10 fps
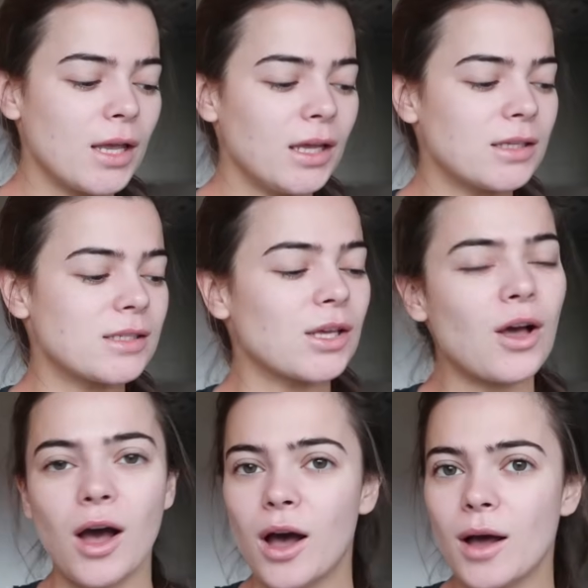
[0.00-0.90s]
it's the
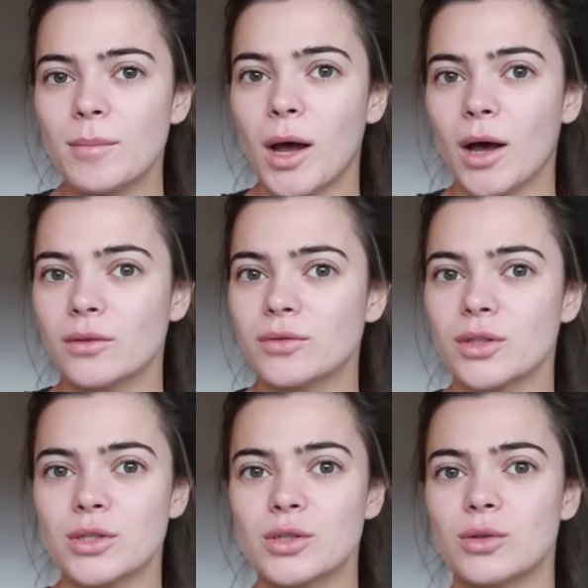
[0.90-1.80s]
calm
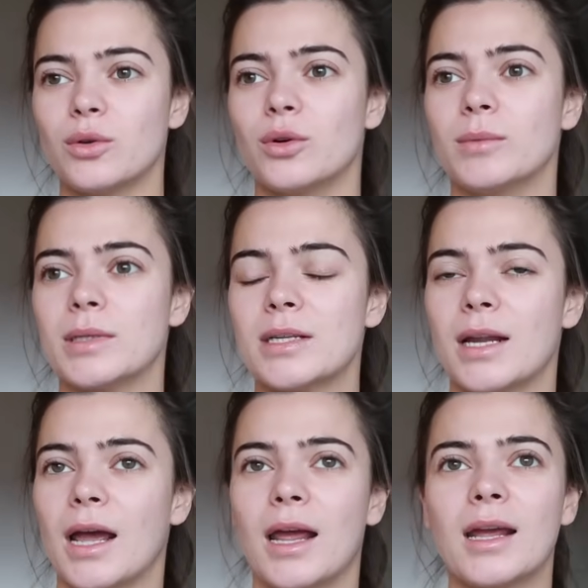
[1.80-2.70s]
after the storm
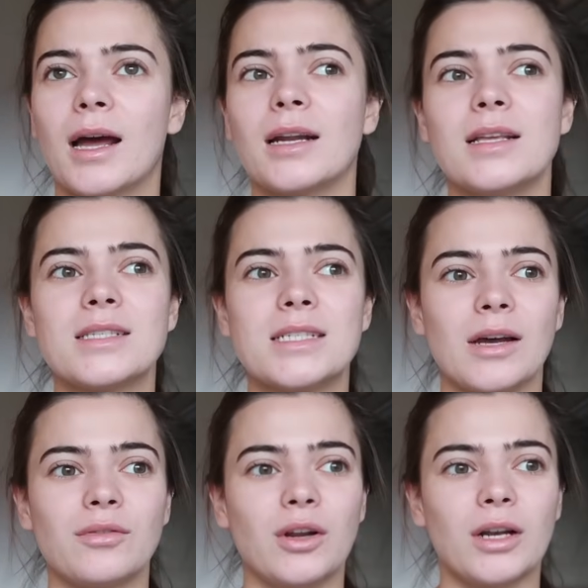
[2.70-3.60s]
today, and it's
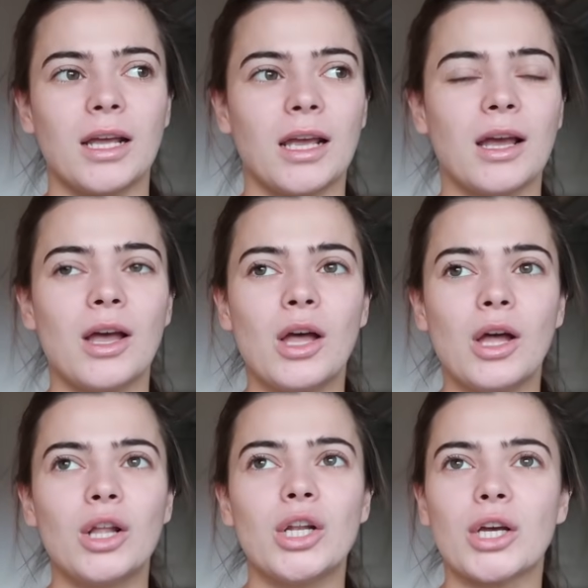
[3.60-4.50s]
definitely
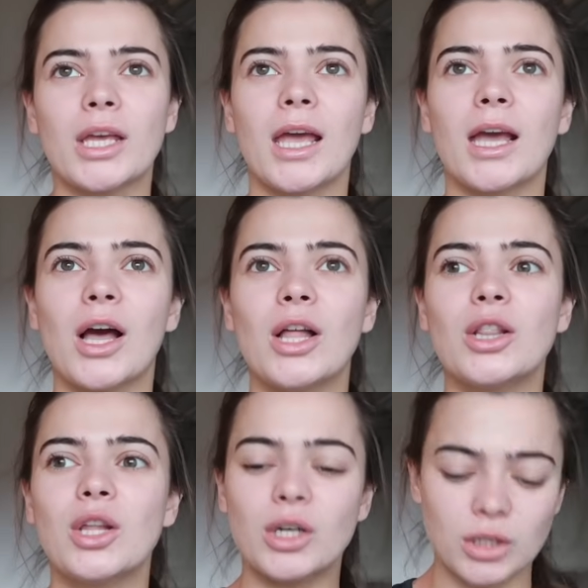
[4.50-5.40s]
looking a
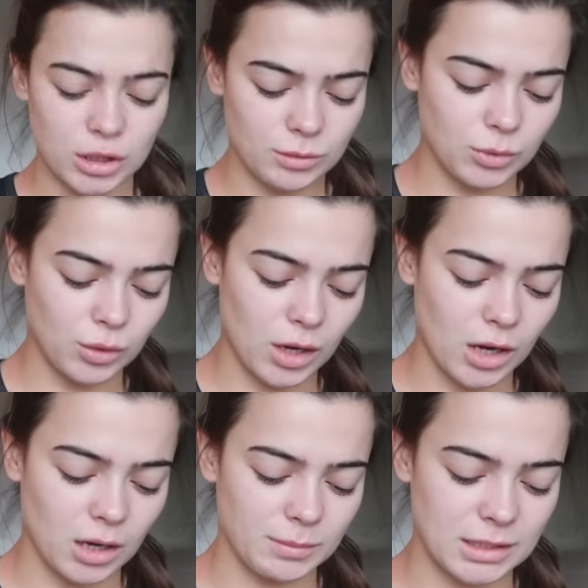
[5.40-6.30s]
lot more
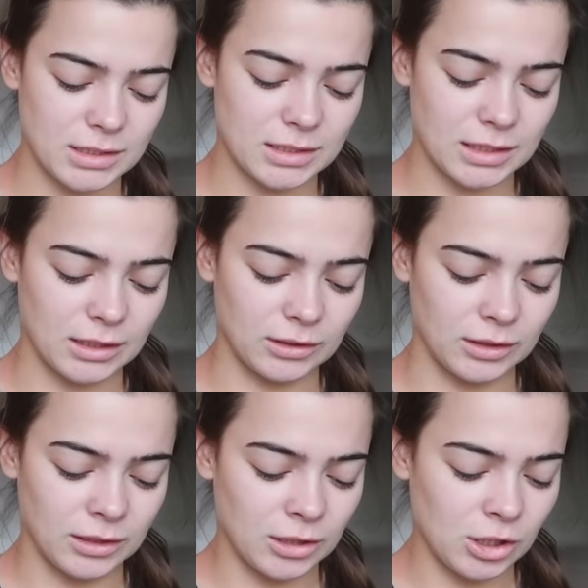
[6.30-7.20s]
calm and
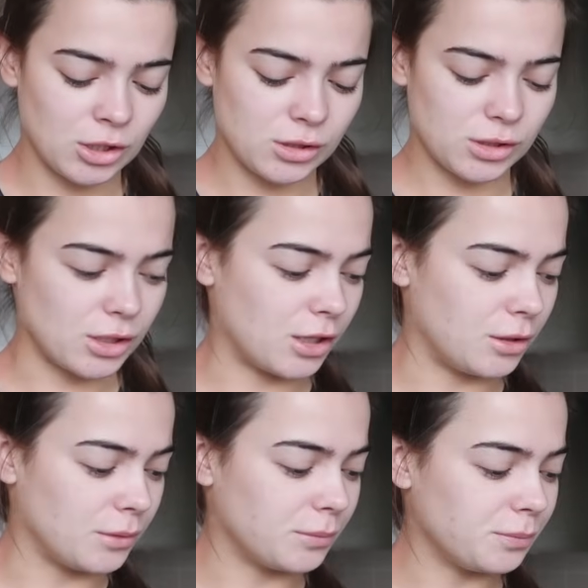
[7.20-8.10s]
still. So